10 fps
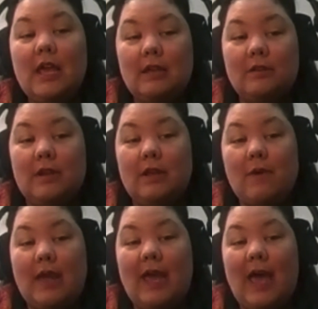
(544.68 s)
including
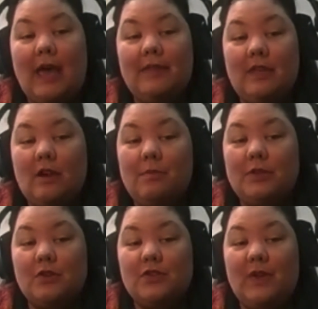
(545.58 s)
Red Hat, the
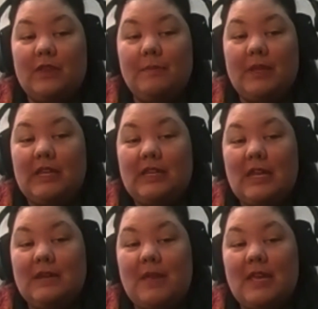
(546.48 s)
open source vulnerability
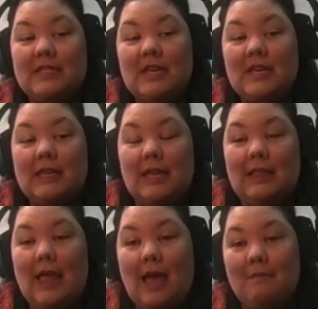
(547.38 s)
database,
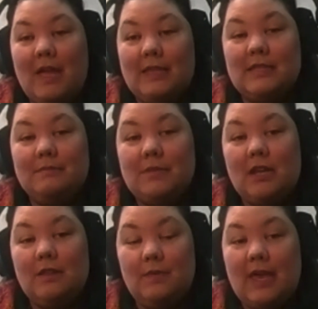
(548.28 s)
GitLab, and some
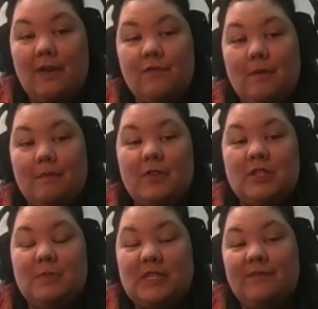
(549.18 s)
data that we get from
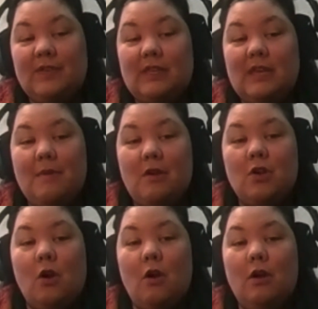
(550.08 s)
specifically about
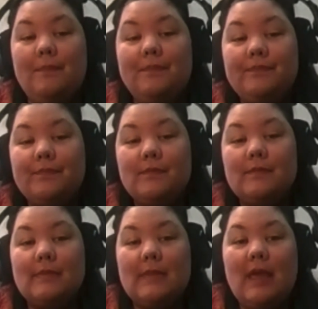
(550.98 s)
curl.
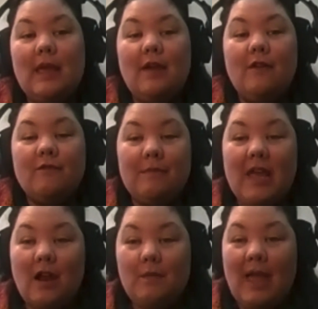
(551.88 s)
From
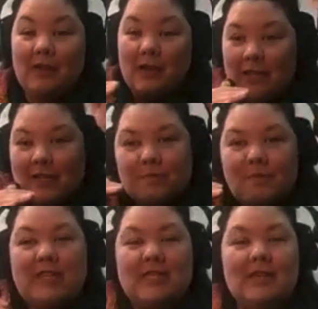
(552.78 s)
there, we have our little
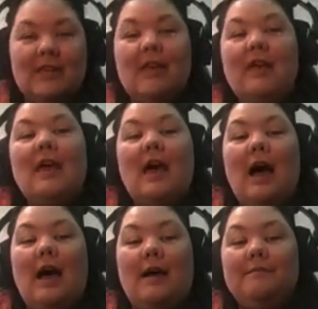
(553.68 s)
split.
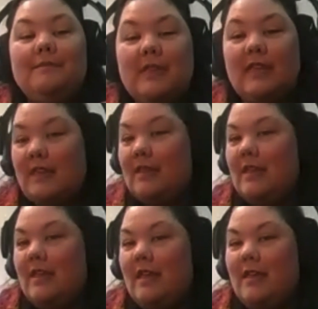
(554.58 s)

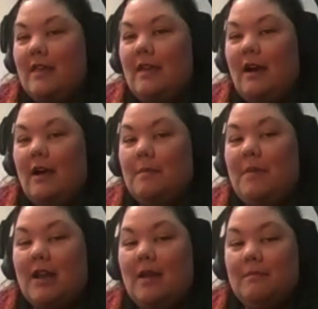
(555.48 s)
On the
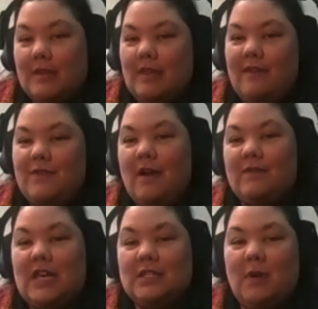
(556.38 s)
bottom, if you have
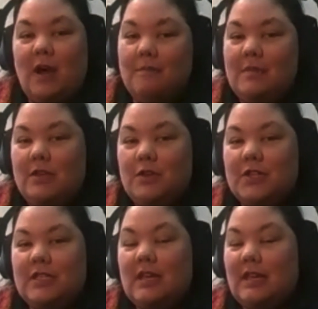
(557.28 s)
an SBOM, you
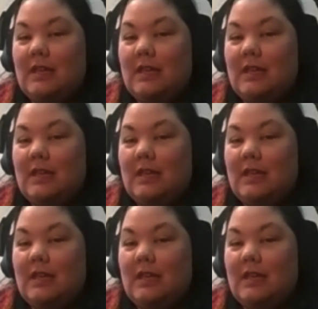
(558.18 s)
just